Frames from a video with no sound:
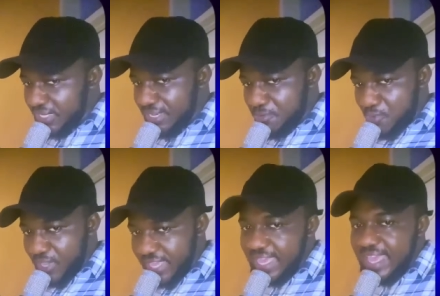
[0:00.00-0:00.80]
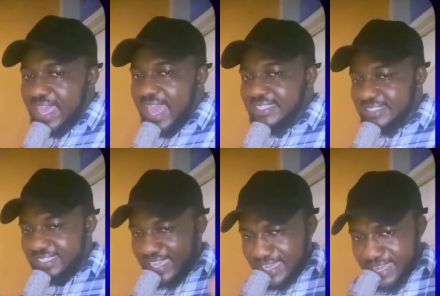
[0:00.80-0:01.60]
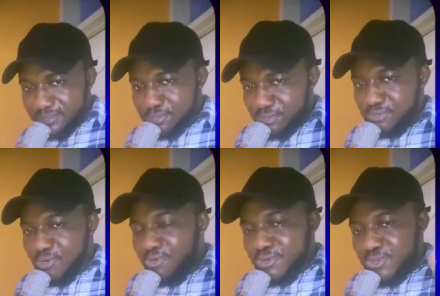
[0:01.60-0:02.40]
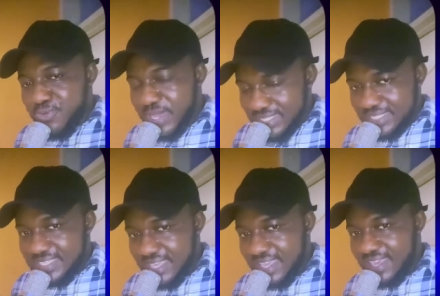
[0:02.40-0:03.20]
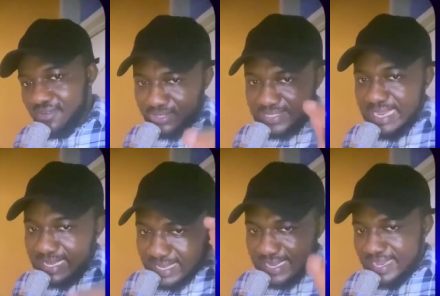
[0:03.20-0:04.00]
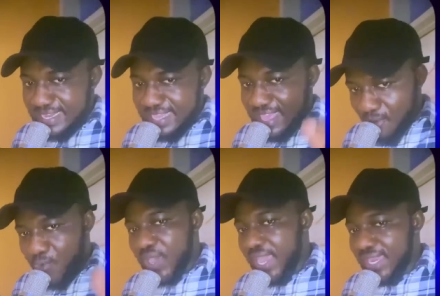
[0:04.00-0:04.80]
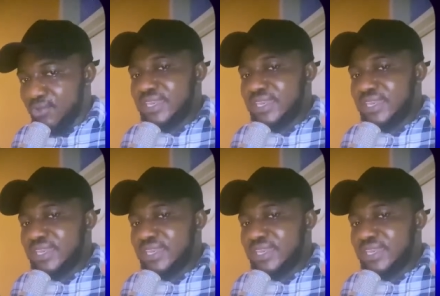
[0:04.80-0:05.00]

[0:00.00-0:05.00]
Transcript: or the Nekoye, I just say, and names no Oko US or Sadden Nani, Ekoye, nor